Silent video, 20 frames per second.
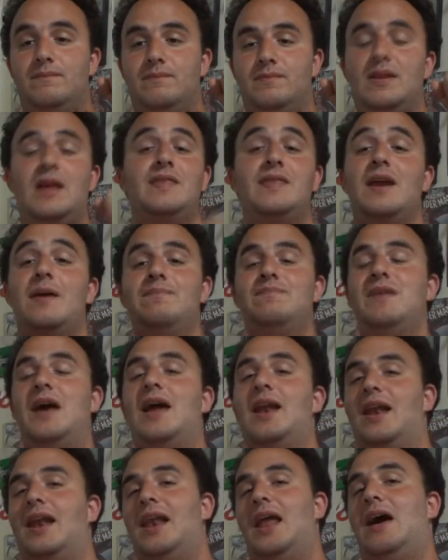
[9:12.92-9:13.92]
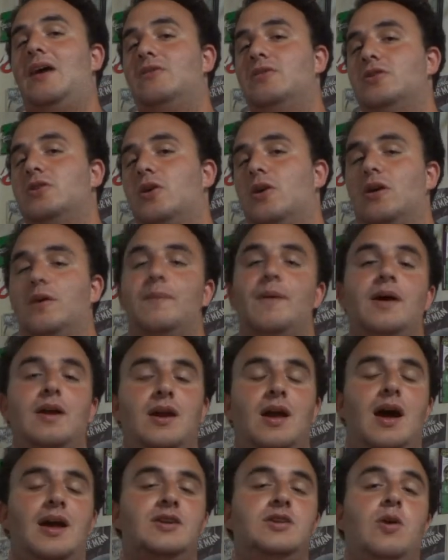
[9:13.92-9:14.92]
Not that I'm not allowed to talk about
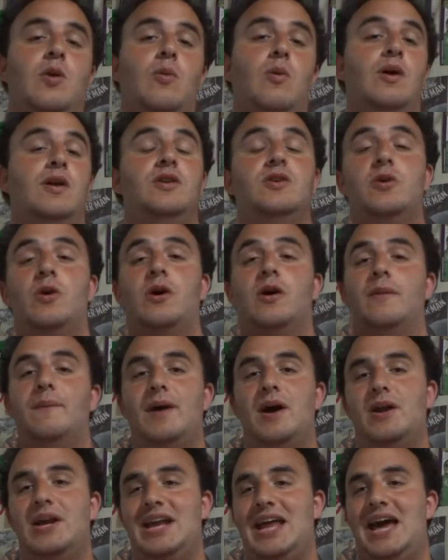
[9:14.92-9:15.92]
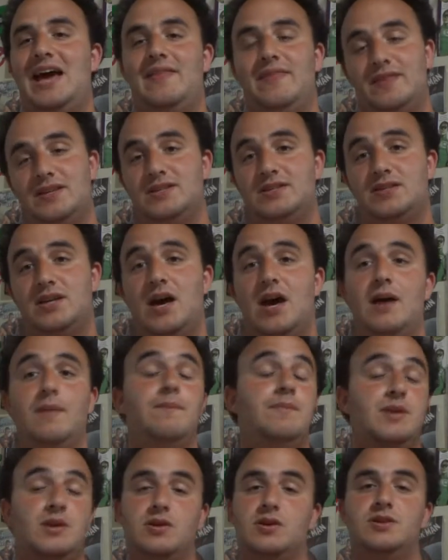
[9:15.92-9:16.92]
it. I don't want to talk about it at this
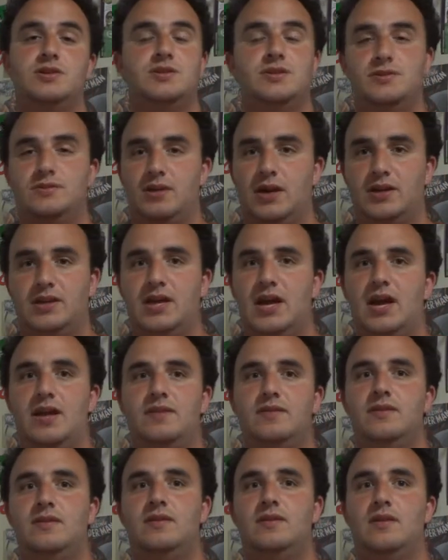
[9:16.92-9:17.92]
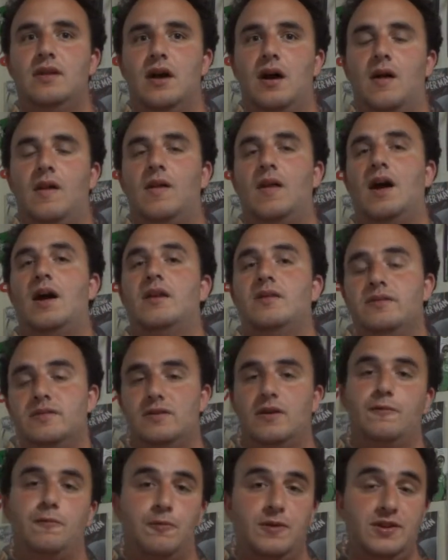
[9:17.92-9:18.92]
time because, again, a lot of the
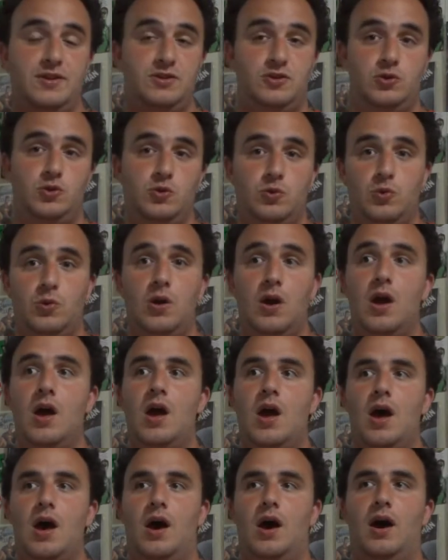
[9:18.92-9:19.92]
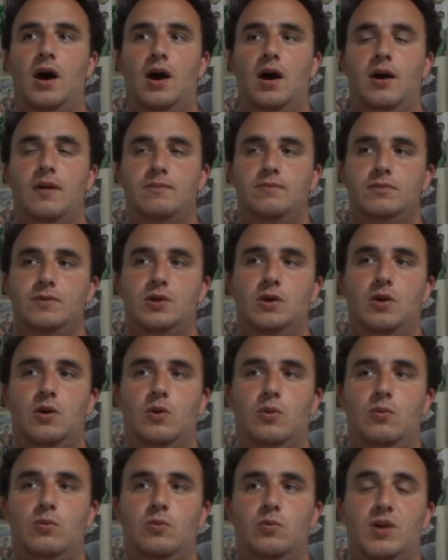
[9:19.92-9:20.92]
stuff we do,
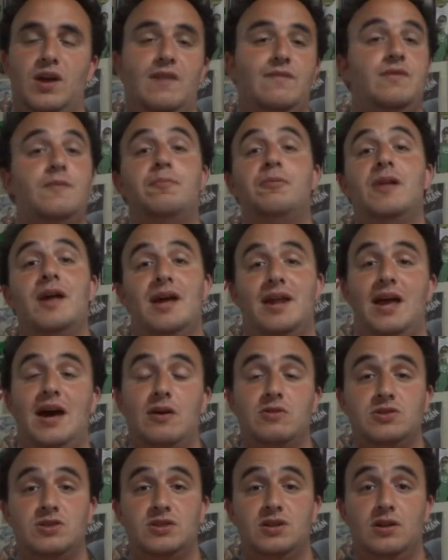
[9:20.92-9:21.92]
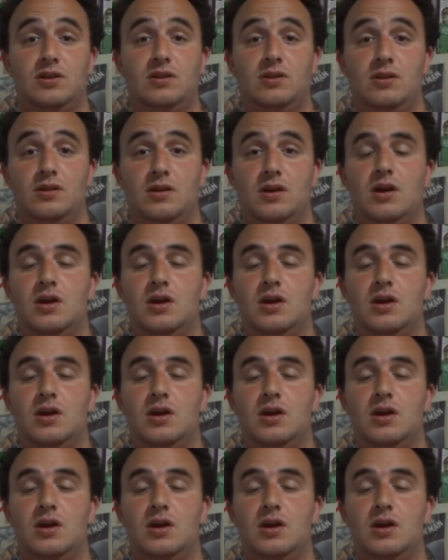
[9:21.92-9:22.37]
we have to plan out still.